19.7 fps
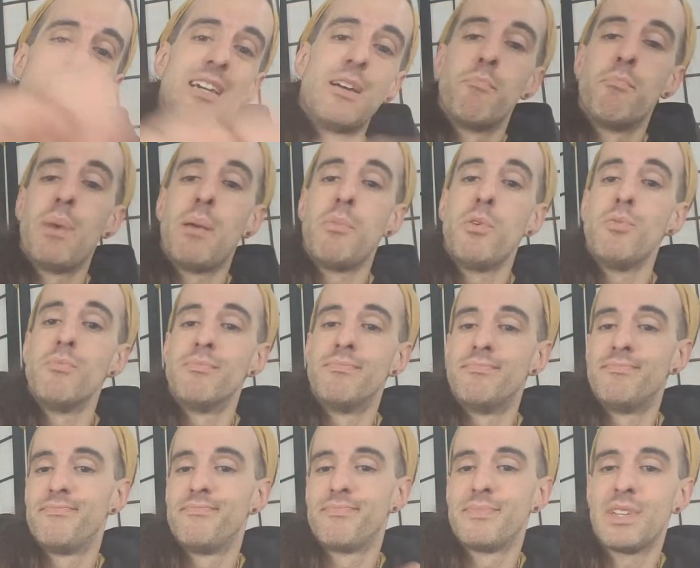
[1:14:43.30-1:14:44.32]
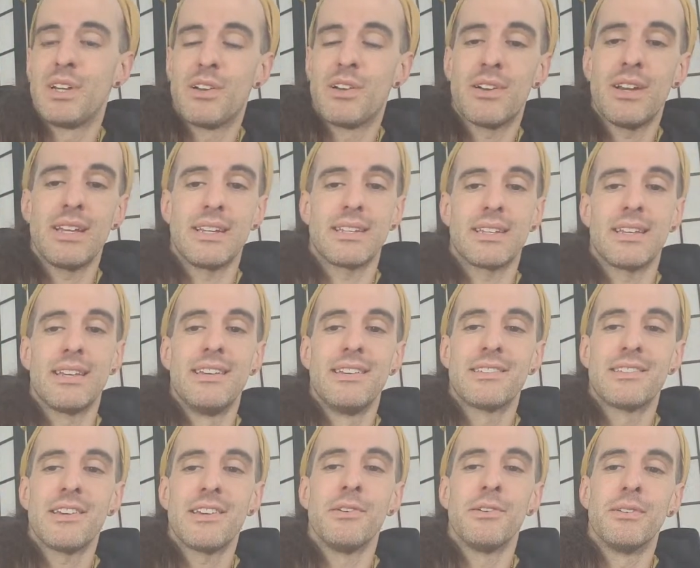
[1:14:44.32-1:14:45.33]
Ba-boom. All right.
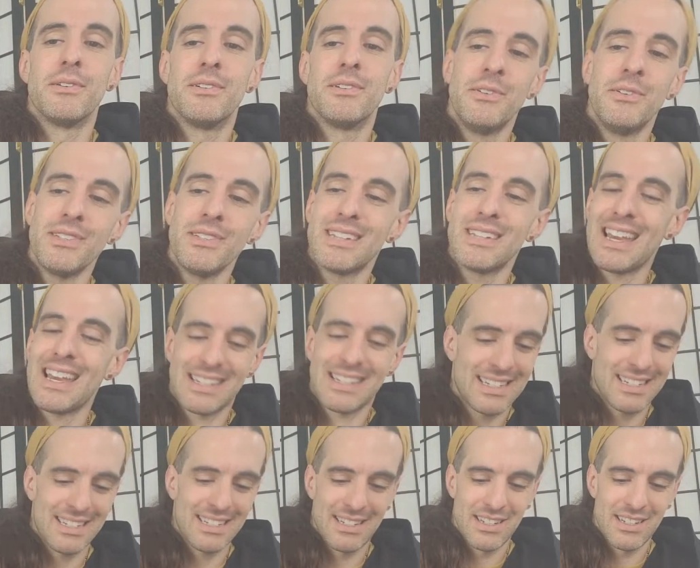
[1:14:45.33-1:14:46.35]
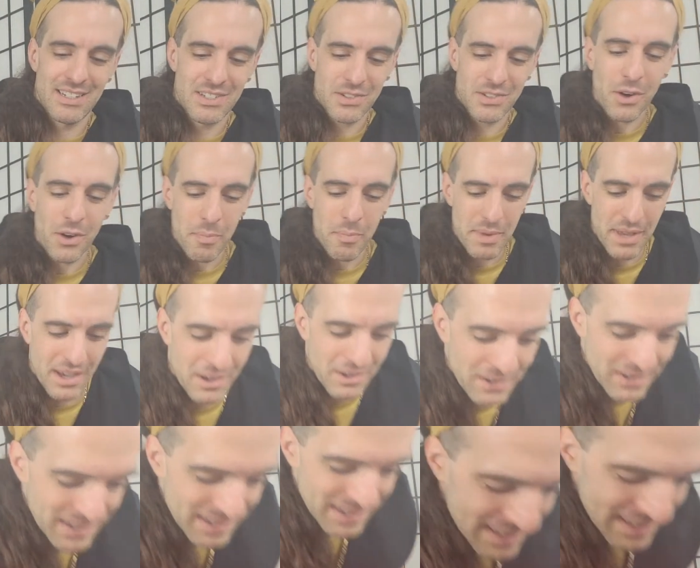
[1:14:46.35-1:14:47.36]
So, who's next?
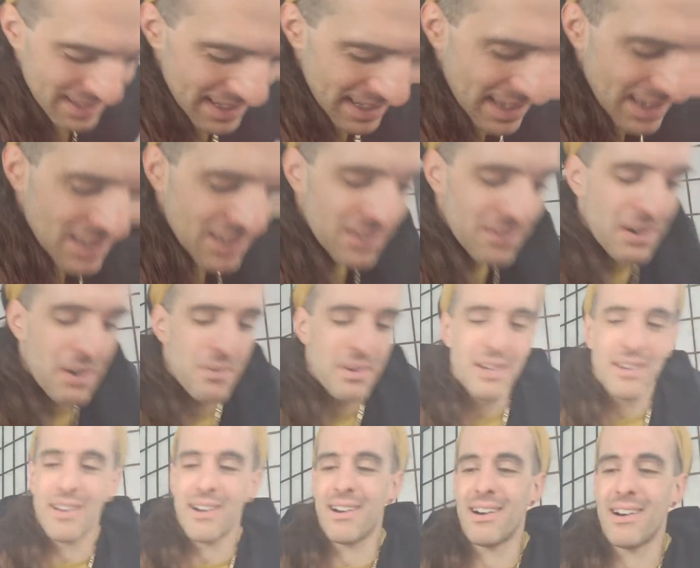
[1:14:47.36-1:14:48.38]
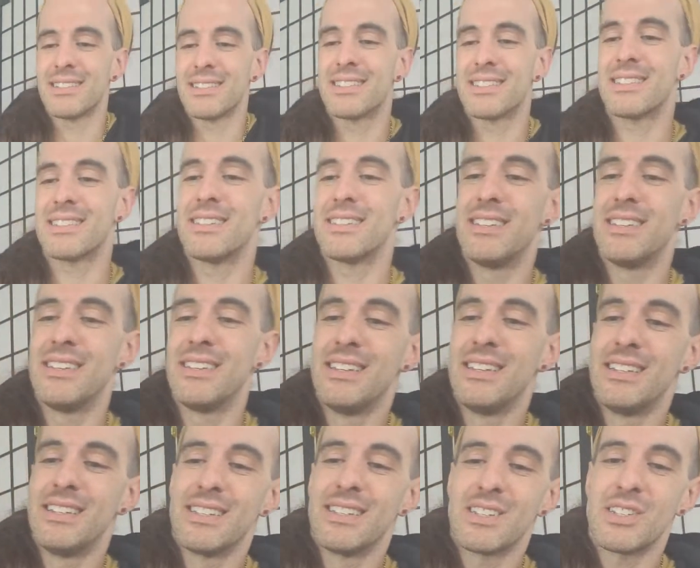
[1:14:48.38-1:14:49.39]
Scorpio. He's throwing cards.
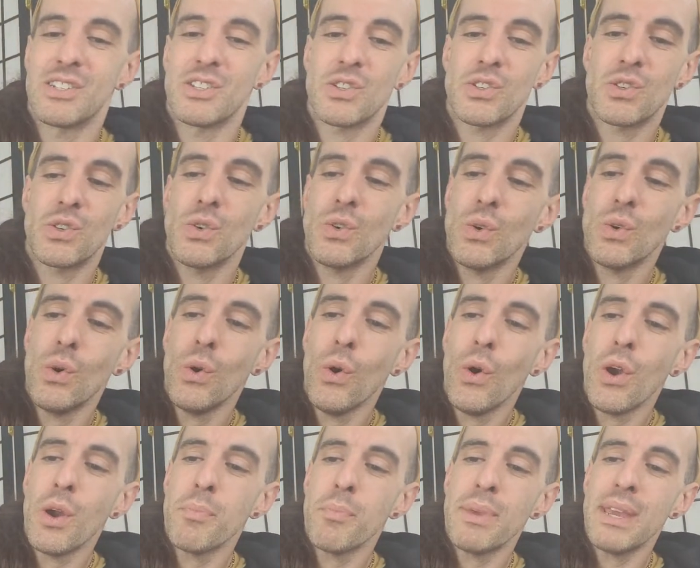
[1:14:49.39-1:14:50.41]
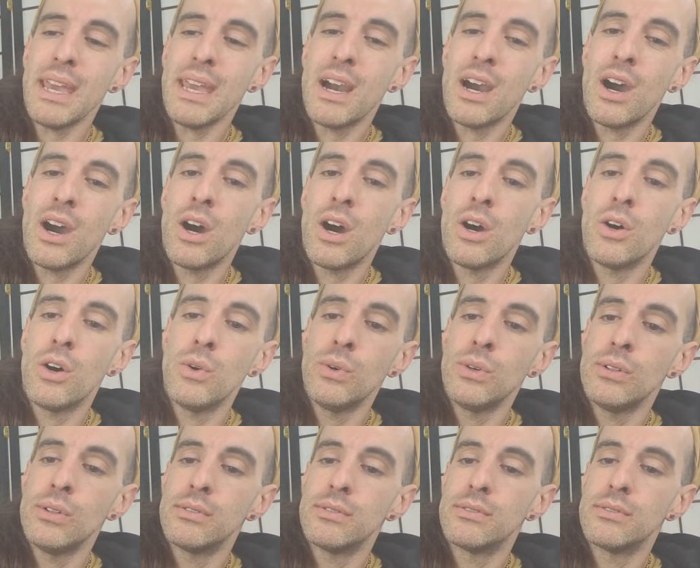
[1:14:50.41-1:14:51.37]
Scorpio.